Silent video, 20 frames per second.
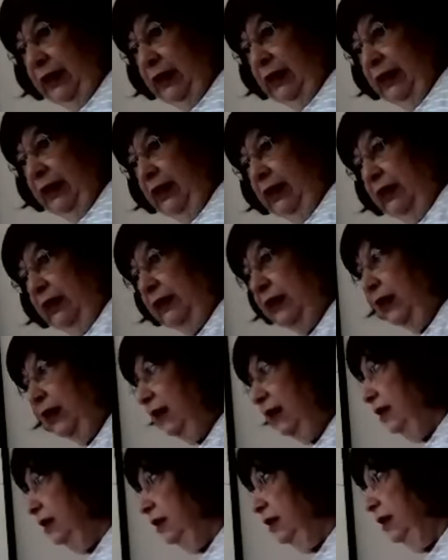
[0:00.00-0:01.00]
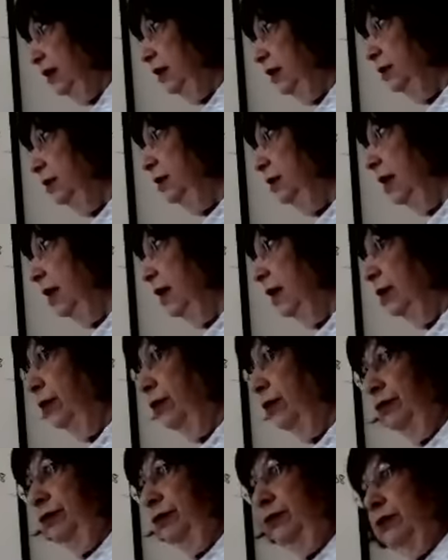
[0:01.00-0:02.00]
And I think 9
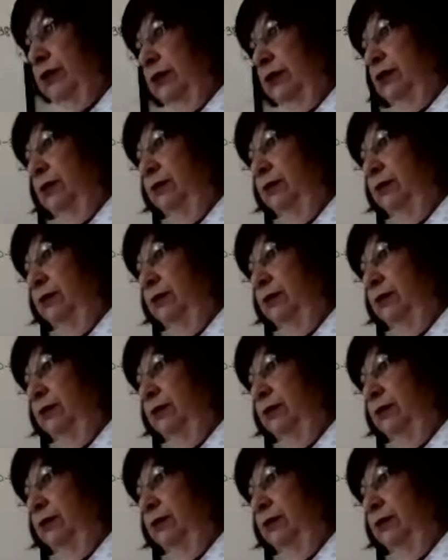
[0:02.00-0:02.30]
goes into